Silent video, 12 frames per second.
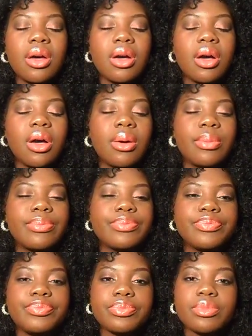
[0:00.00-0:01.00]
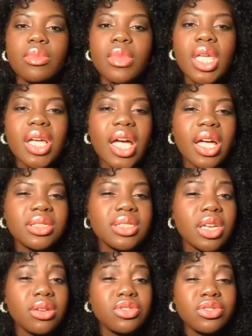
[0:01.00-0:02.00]
um,
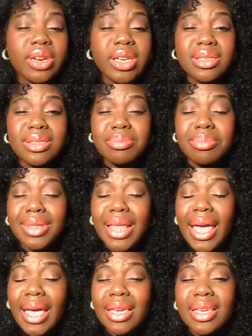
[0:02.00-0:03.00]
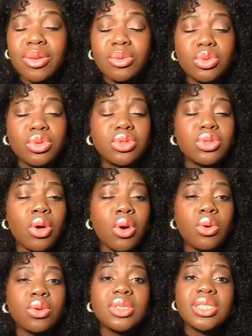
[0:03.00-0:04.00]
cocktail dress, black. It was
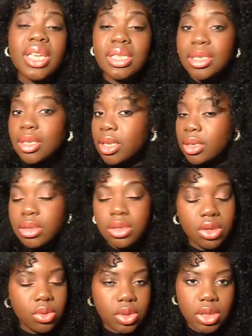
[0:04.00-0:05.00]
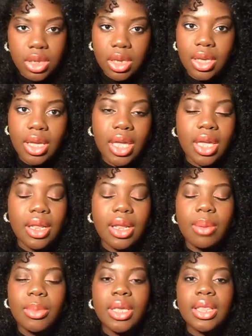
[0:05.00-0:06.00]
so sexy and so chic. And I
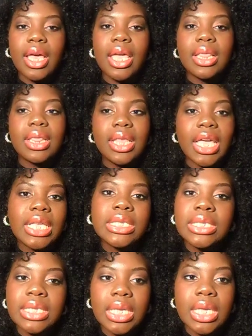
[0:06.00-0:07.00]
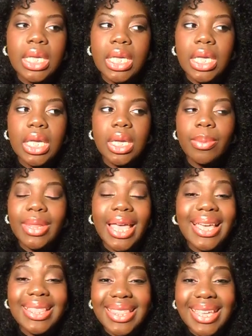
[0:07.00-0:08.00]
mean, like lace, black
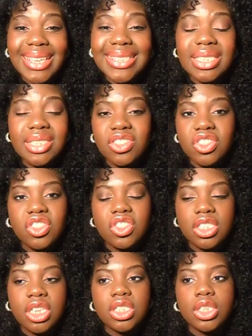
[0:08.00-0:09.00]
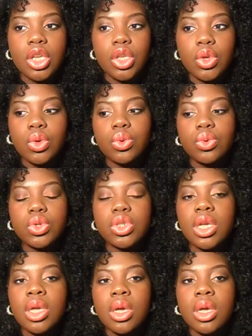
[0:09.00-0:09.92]
lace is just such a huge